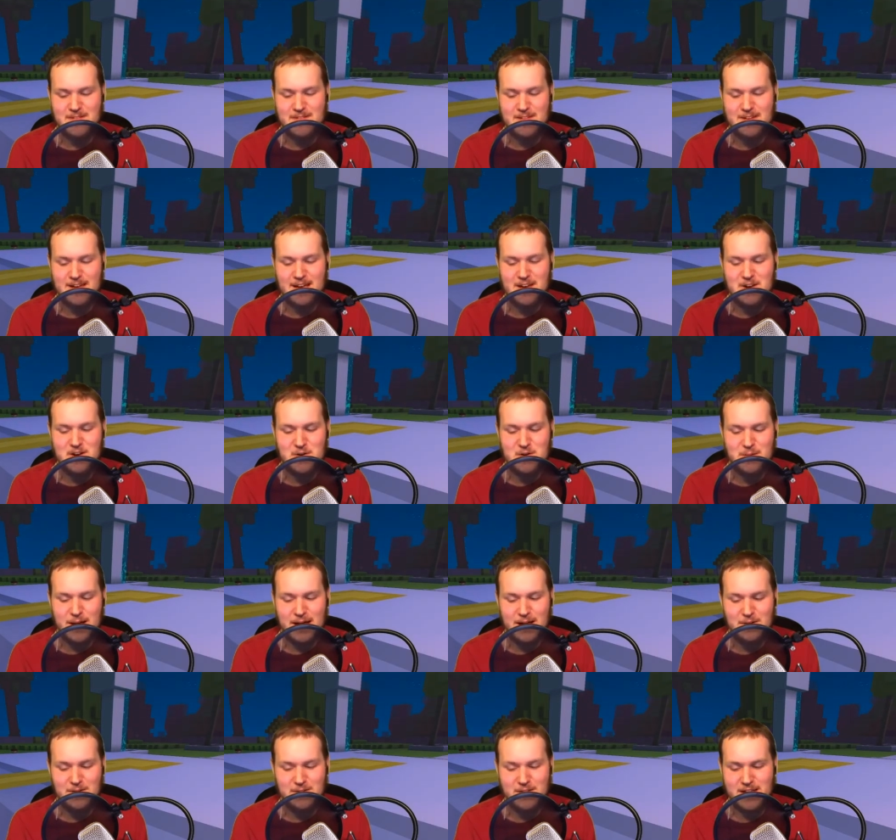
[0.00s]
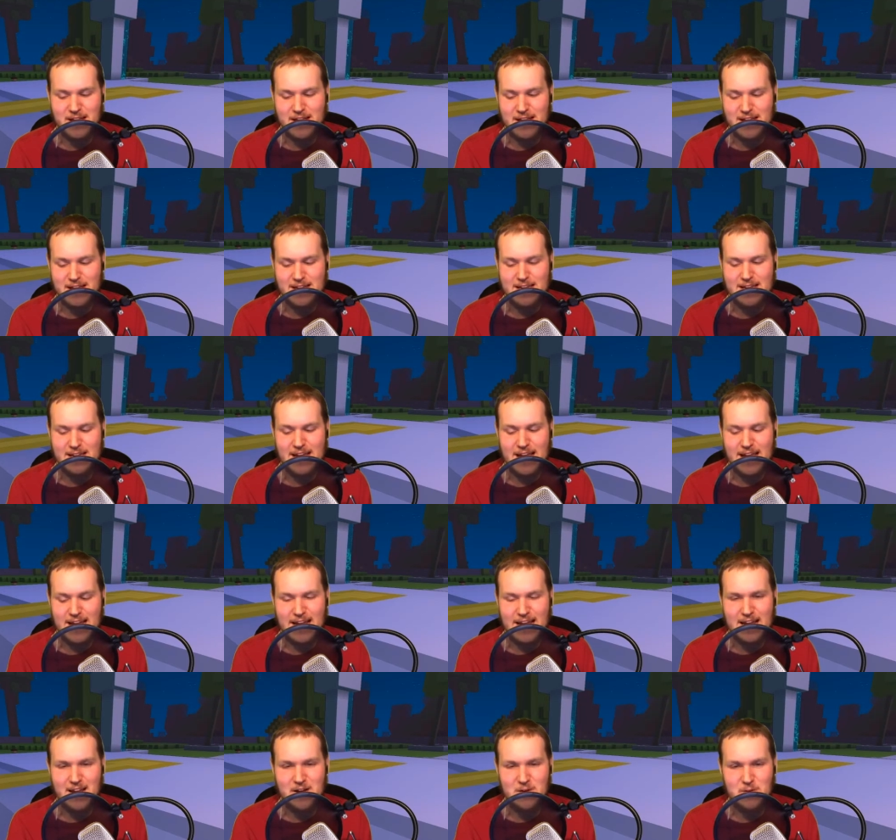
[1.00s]
I know, but I don't think I can.
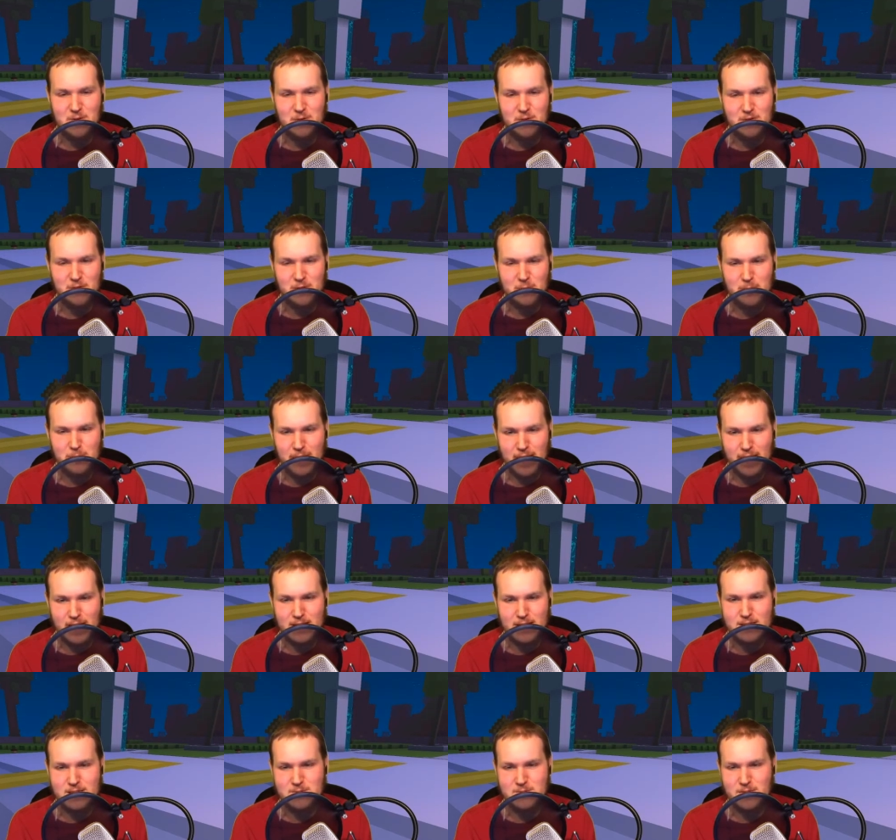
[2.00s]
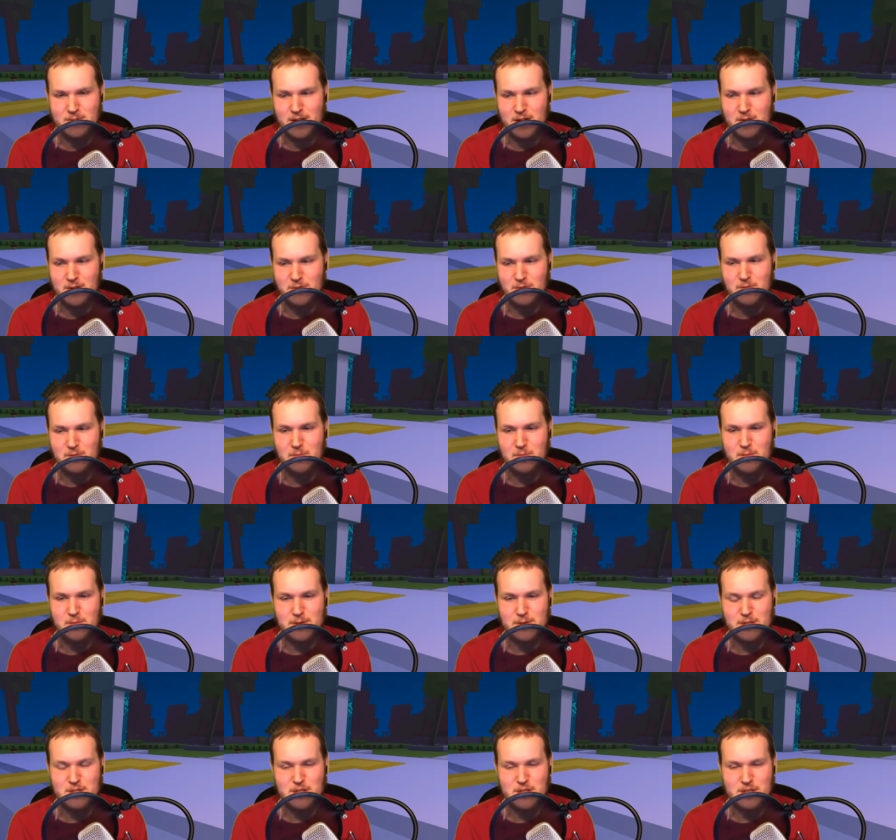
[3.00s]
I go over mods without their
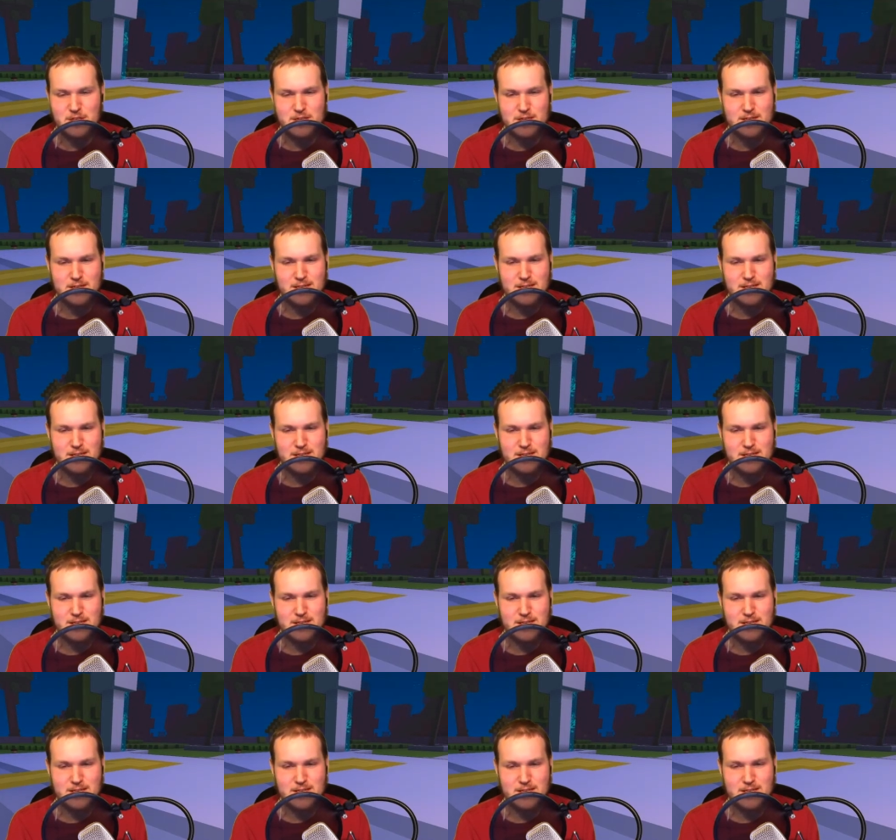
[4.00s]
permission.